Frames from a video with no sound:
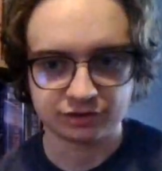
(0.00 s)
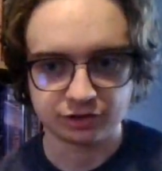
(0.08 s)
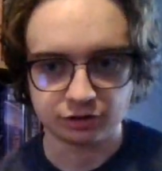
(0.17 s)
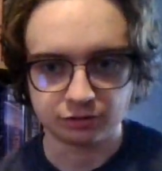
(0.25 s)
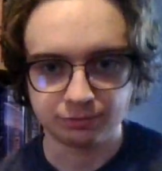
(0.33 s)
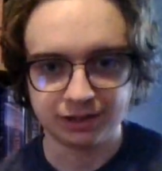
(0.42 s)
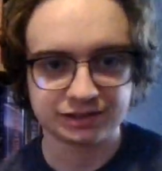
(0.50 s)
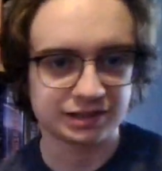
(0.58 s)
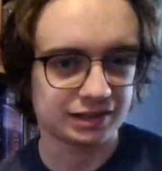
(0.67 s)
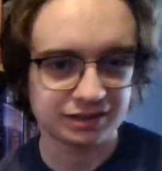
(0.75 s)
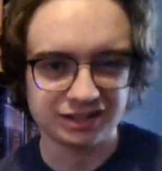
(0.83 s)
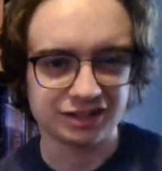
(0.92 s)
So
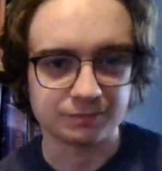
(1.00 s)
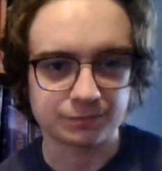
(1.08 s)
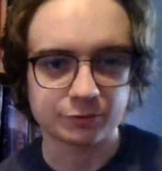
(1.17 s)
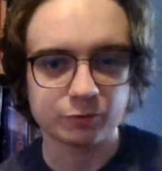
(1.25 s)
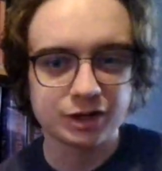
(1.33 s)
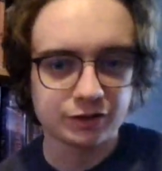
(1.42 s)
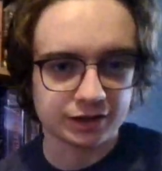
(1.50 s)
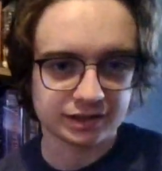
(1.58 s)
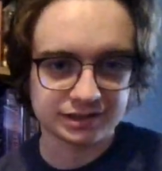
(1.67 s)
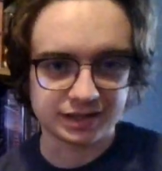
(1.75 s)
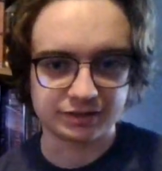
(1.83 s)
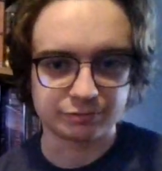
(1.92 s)
basically, you know, what are your
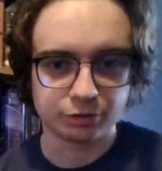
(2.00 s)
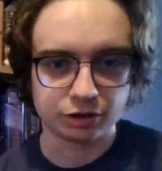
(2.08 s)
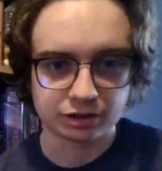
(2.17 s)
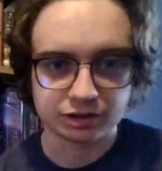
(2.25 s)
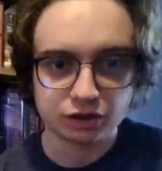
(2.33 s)
thoughts on this book?